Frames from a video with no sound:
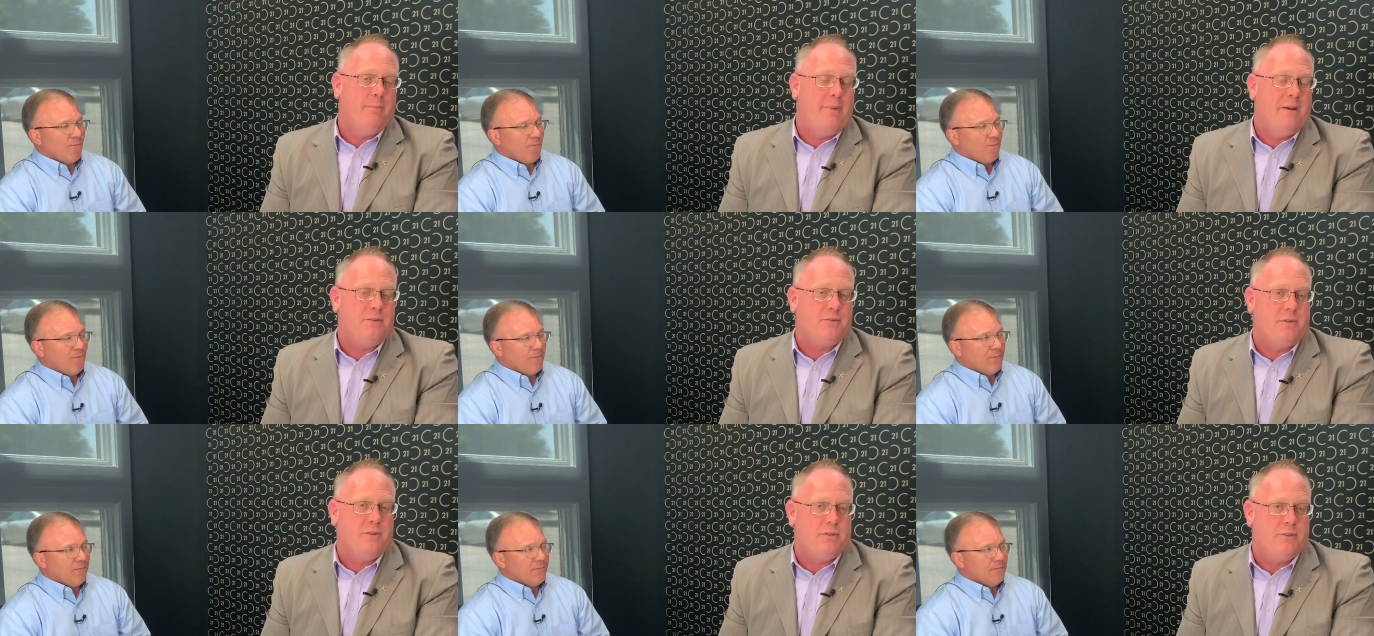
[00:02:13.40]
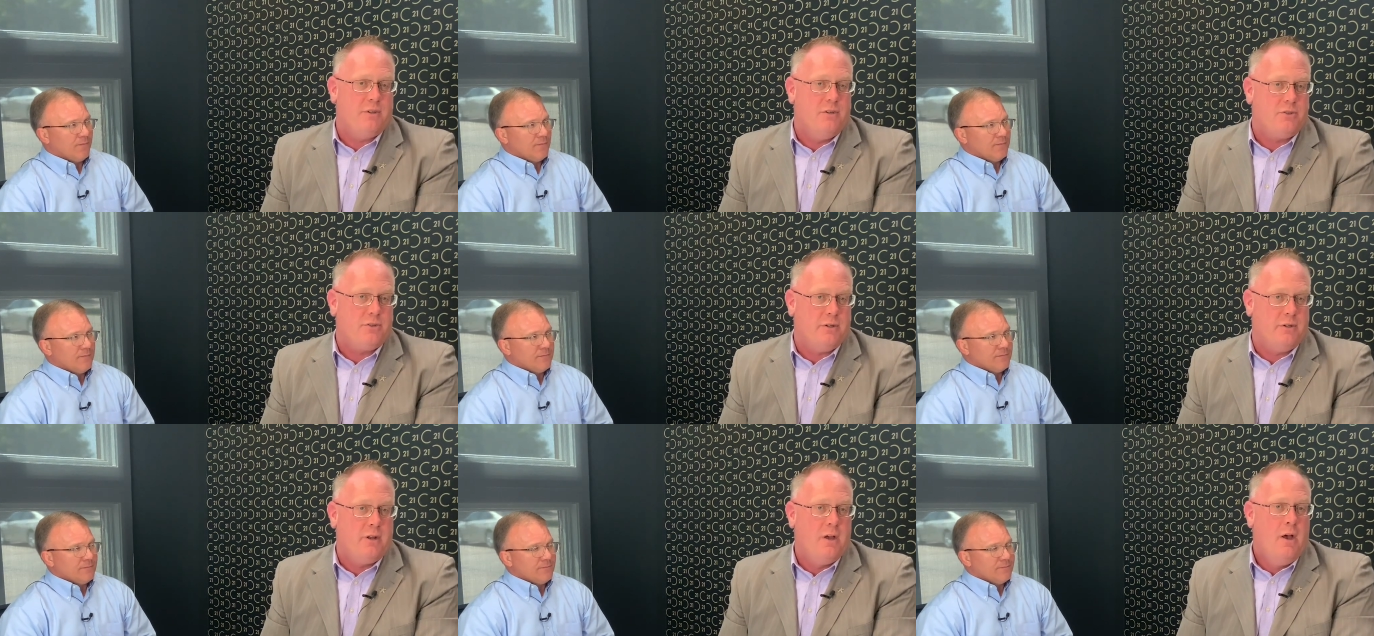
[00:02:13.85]
Speaker 1: best
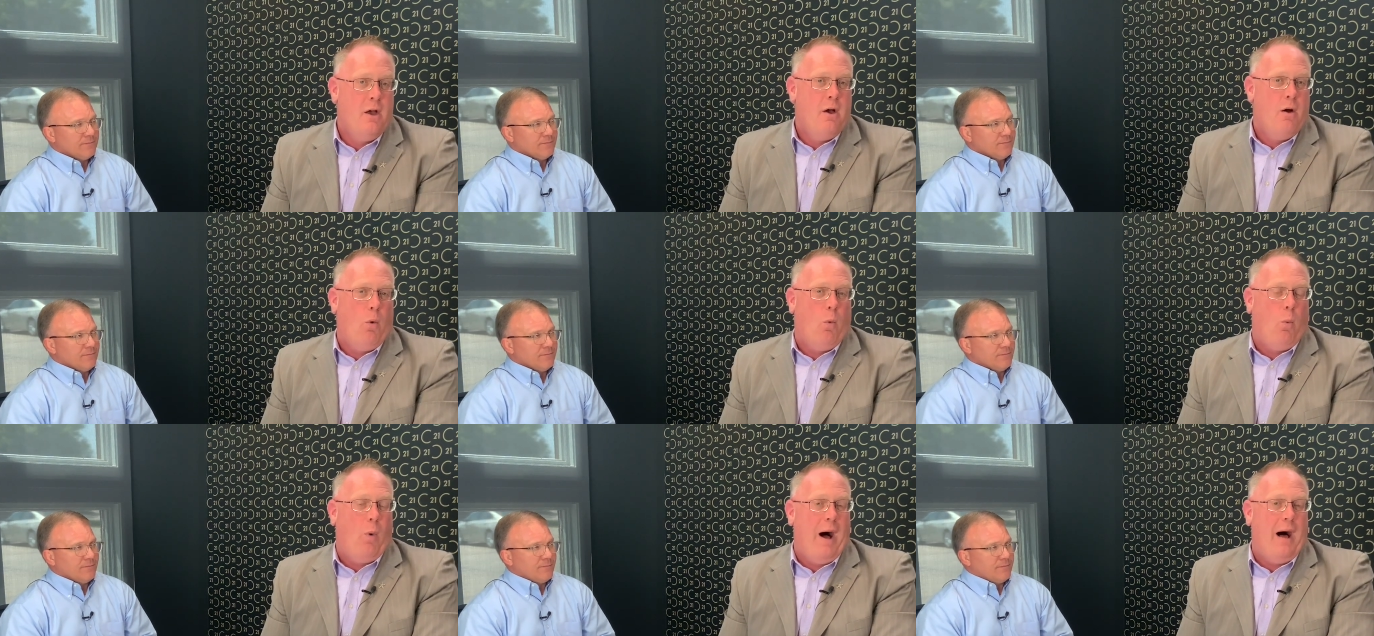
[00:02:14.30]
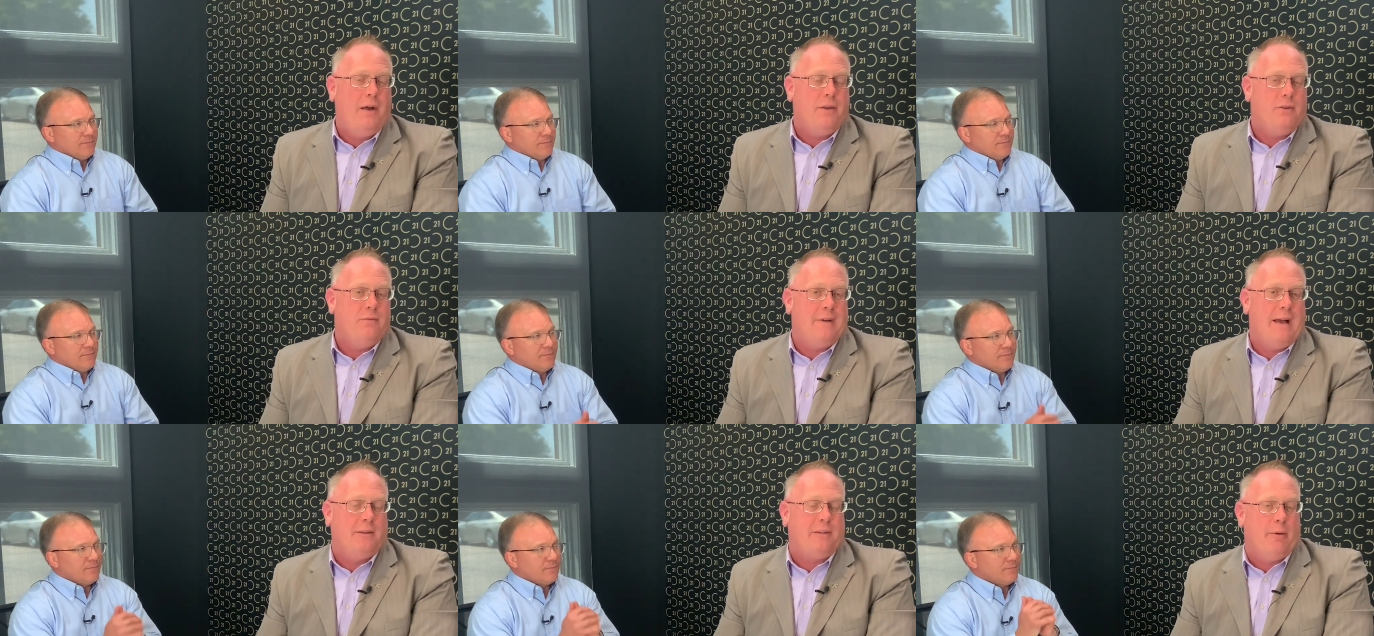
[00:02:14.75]
decision while
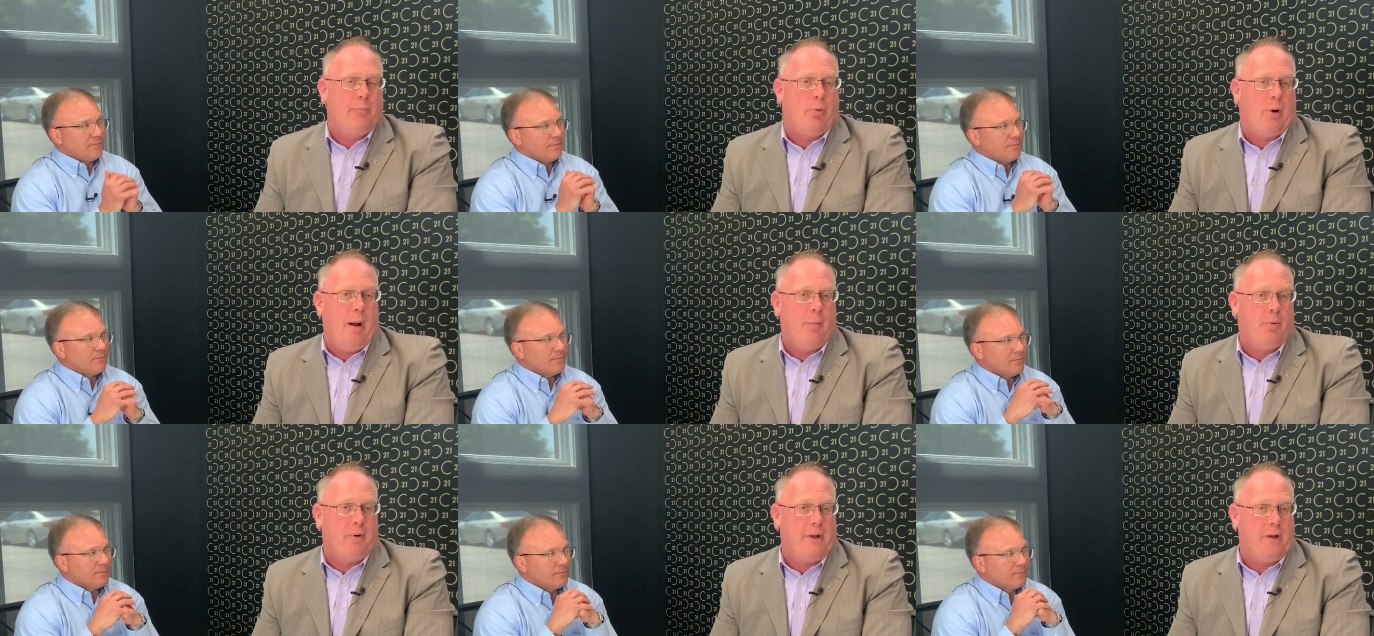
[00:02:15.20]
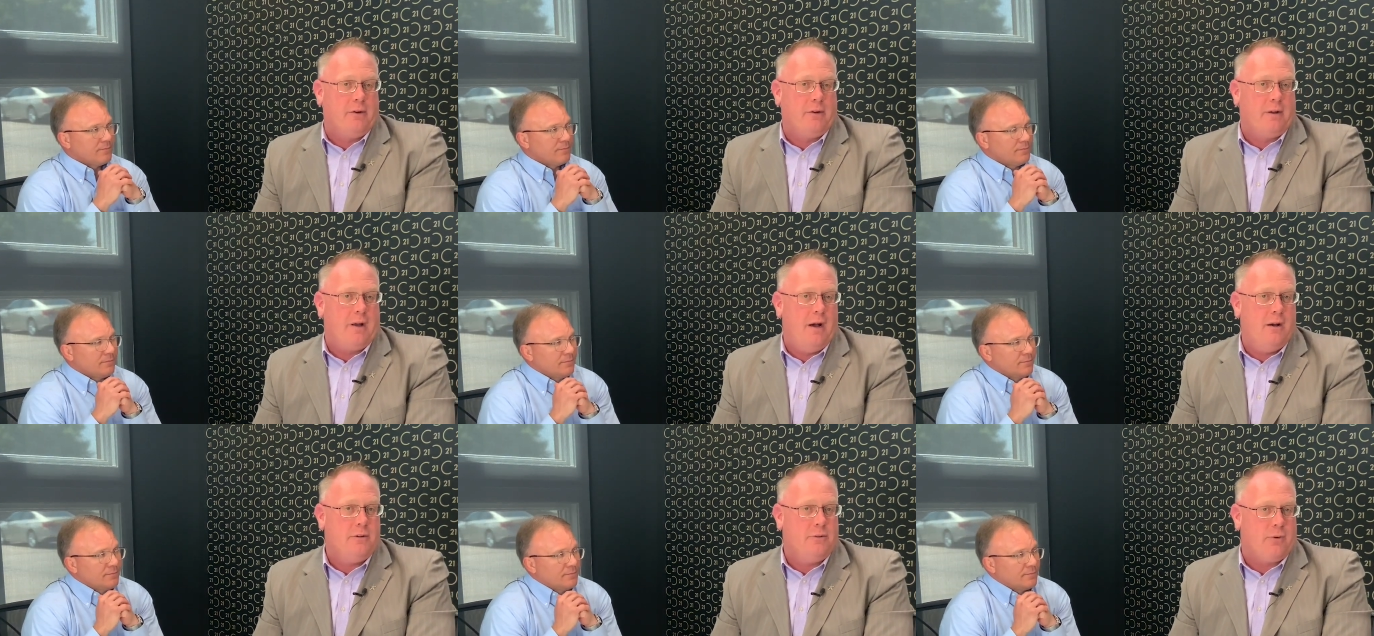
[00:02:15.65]
you've got the property under
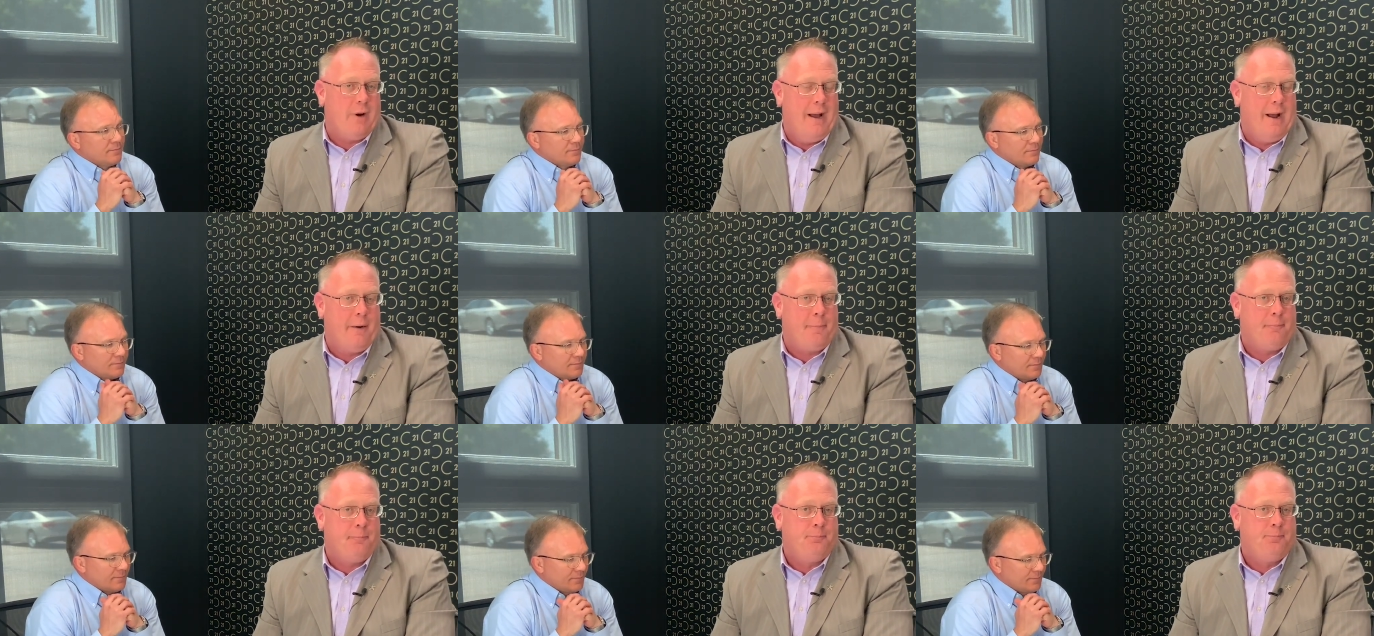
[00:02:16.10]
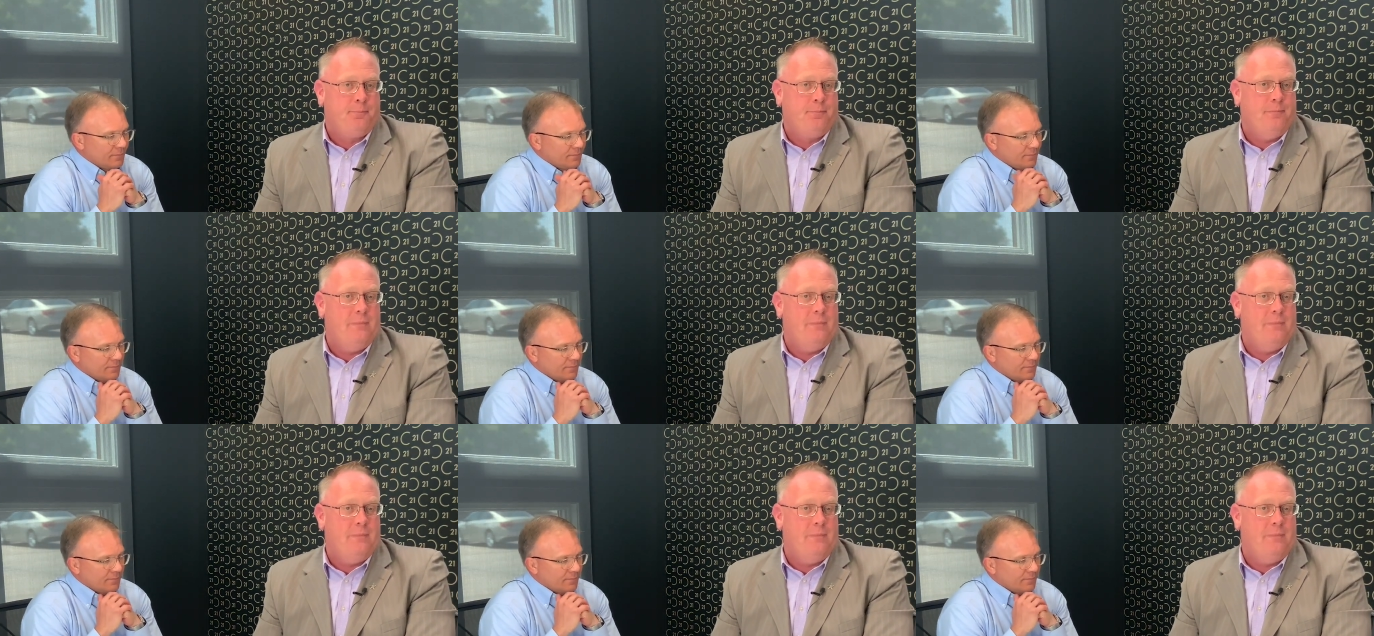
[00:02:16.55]
contract.